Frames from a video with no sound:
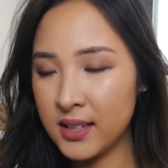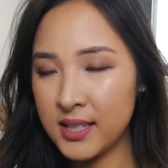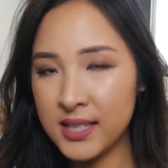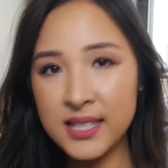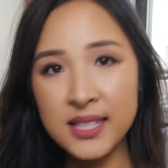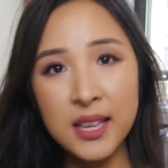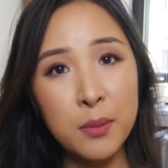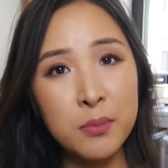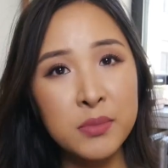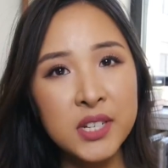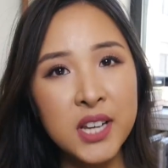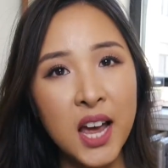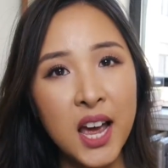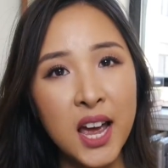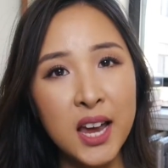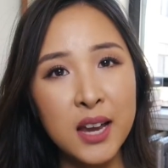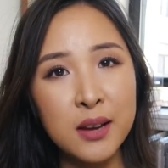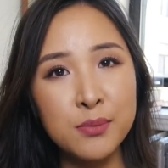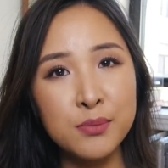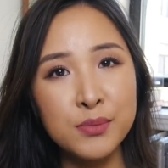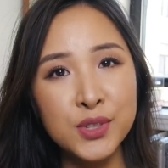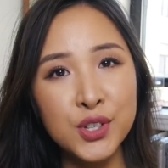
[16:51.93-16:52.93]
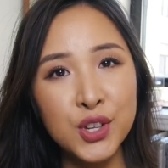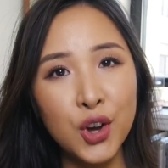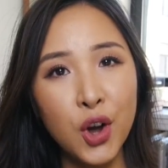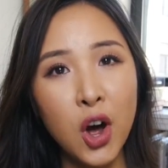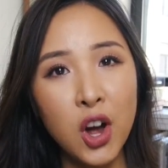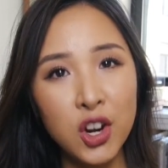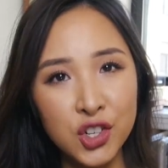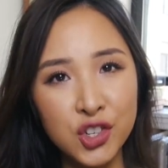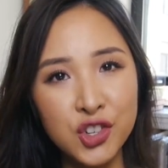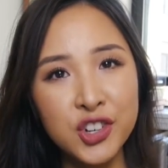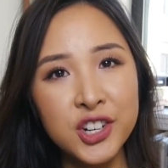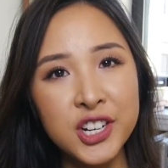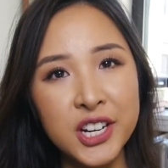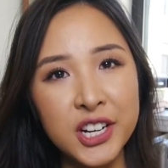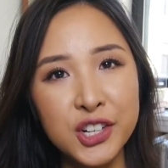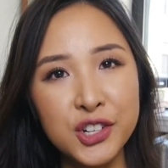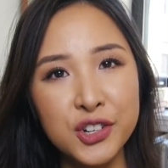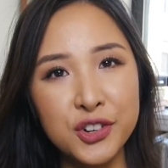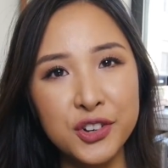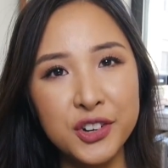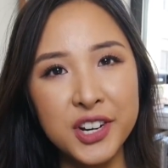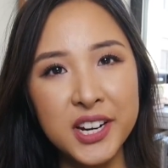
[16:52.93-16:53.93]
sometimes
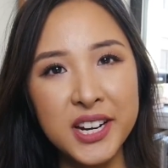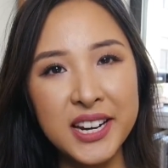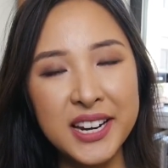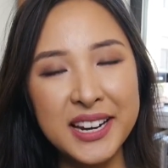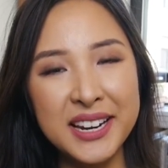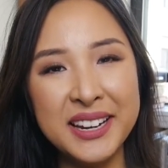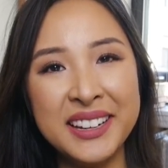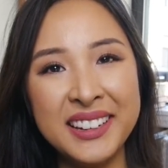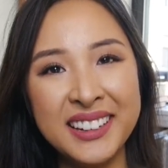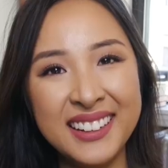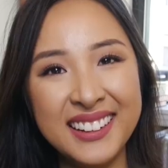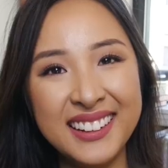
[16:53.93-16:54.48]
contradictory.